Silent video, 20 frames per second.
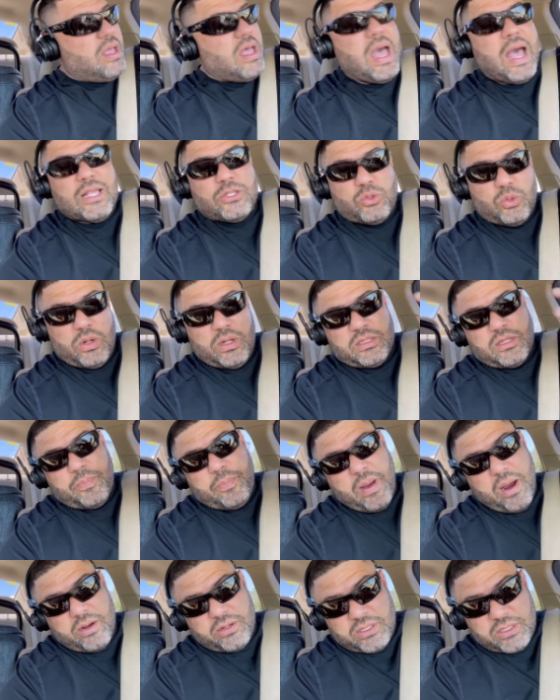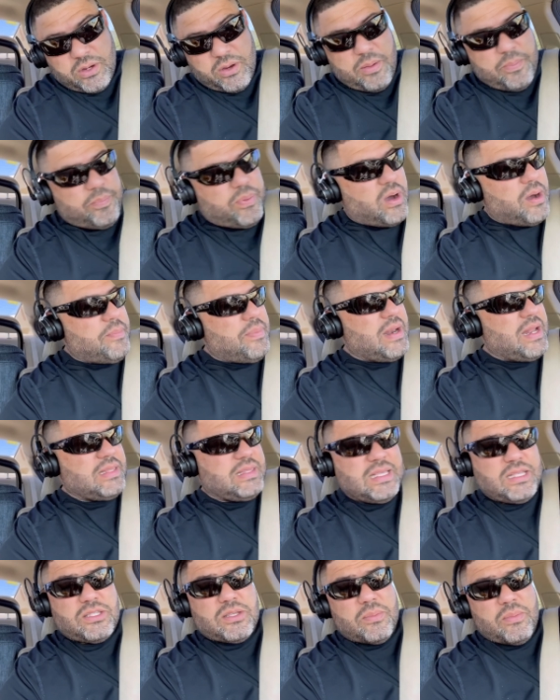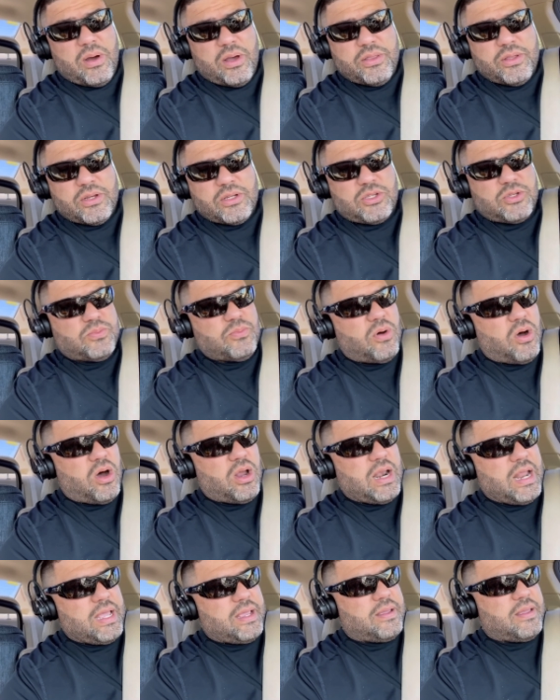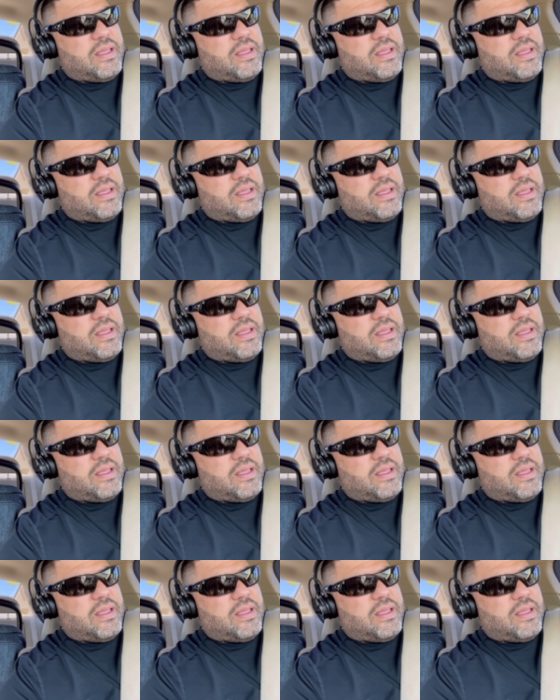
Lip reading: as well as a power steering pump. And I think some other small, like,